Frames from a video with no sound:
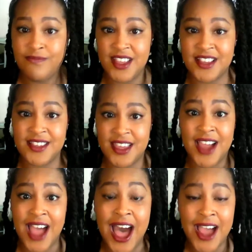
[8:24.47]
in
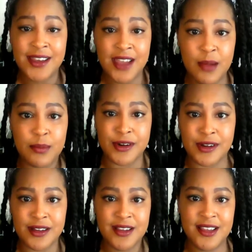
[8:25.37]
a high
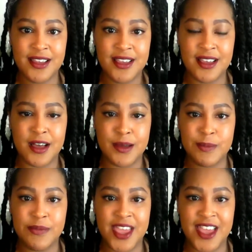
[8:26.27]
number.
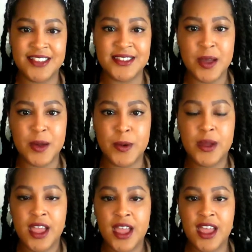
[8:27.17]
And
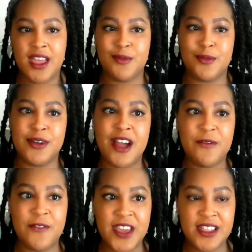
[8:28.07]
so if we're
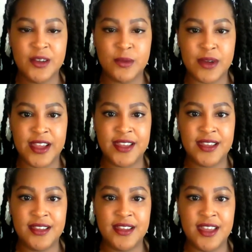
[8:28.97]
not feeling
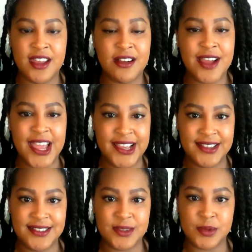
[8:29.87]
right in our
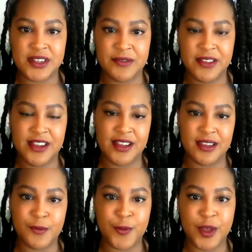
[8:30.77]
heads, we're definitely not
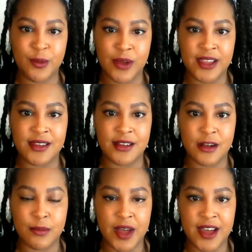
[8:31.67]
going to feel right in
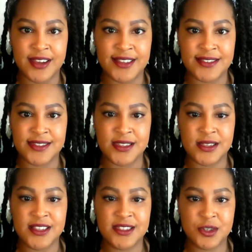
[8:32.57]
our bodies. So
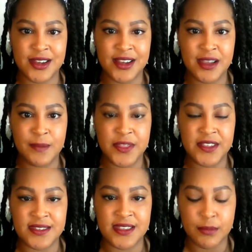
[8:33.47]
let's try to nip
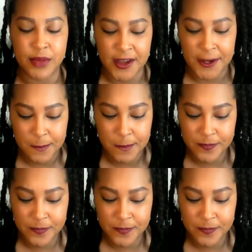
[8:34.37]
this in the bud.